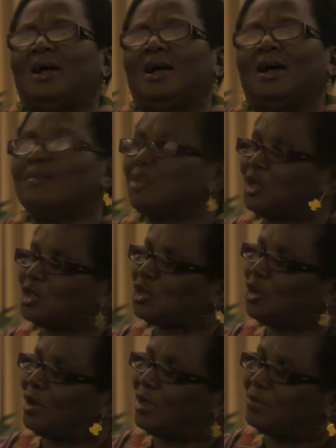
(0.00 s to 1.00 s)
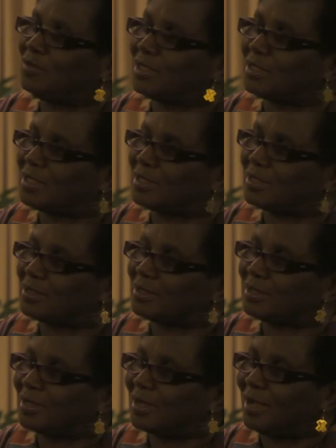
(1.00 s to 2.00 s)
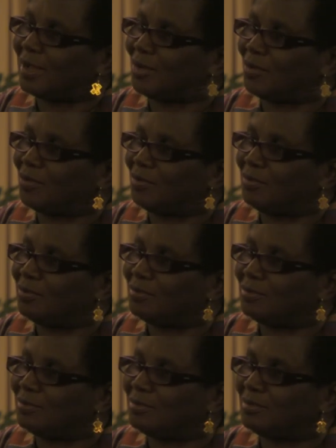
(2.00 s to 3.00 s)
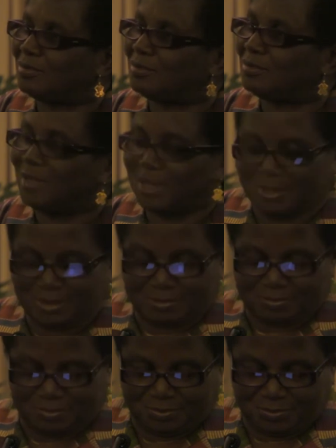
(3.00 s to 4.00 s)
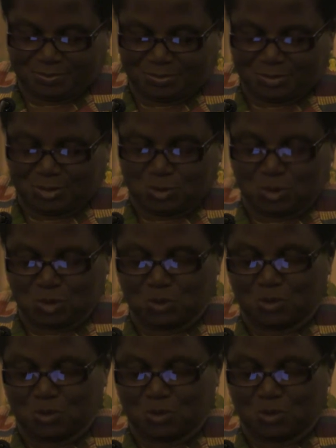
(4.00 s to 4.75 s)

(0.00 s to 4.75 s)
I'm not sure if this is the kind of thing those who